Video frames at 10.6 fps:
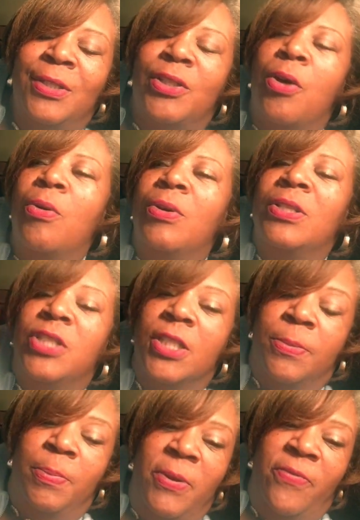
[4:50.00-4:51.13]
So
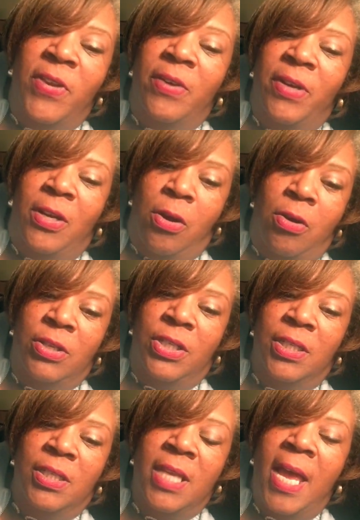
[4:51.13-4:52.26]
just be very
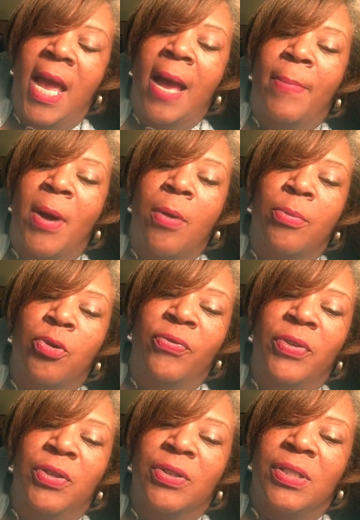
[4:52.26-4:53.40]
cautious about
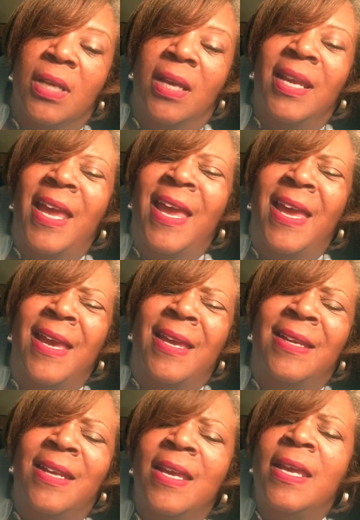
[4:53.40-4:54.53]
moving your son.
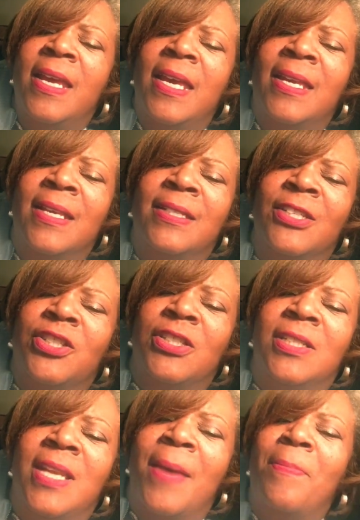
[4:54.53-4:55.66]
And in addition
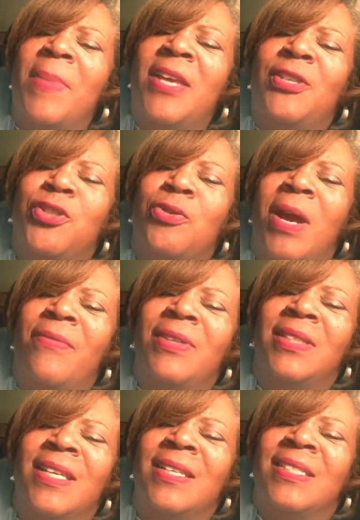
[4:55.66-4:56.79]
to that, make sure
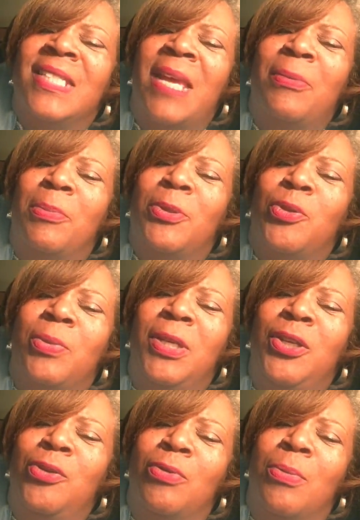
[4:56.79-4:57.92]
everything is stable
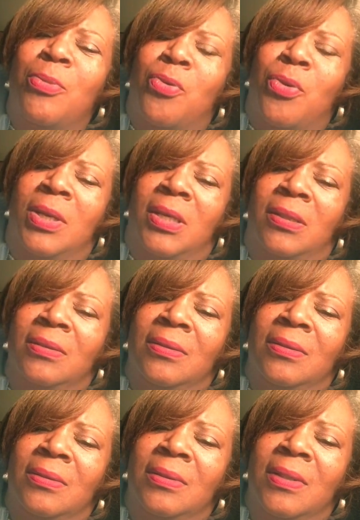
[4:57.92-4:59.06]
between you and Moreland.
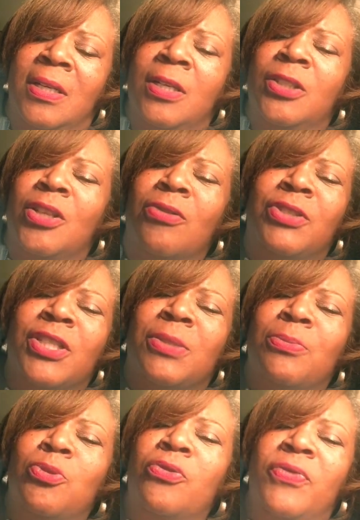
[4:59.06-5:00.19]
Don't just
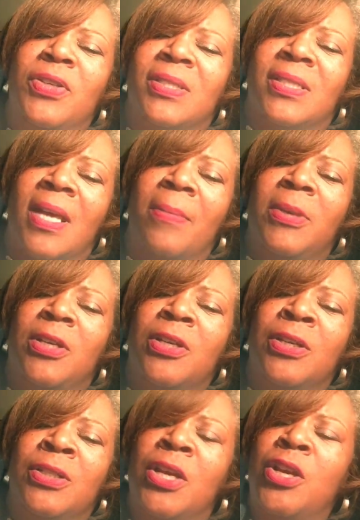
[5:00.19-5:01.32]
move your son
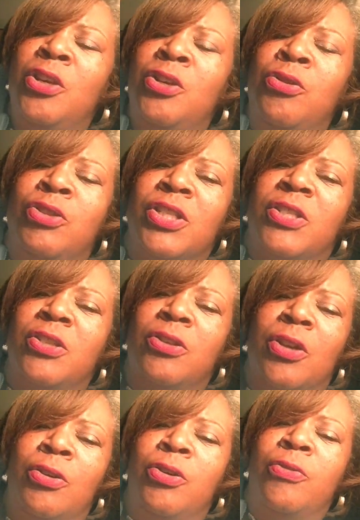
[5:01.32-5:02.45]
because you just, you
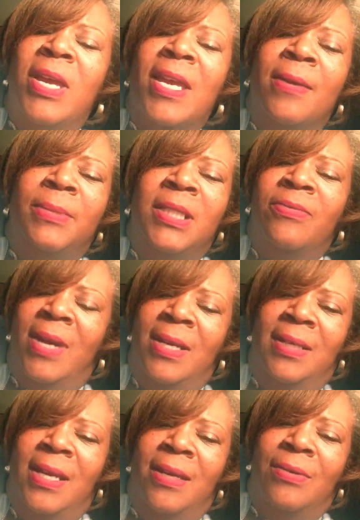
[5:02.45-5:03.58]
know, you empty right
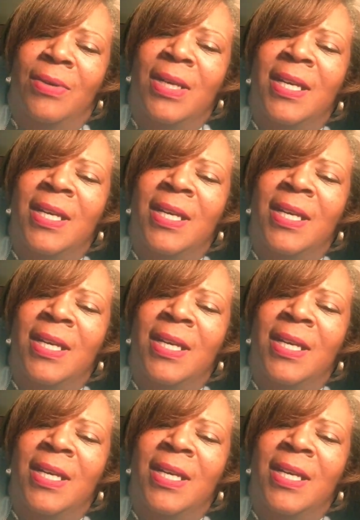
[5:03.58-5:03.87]
now.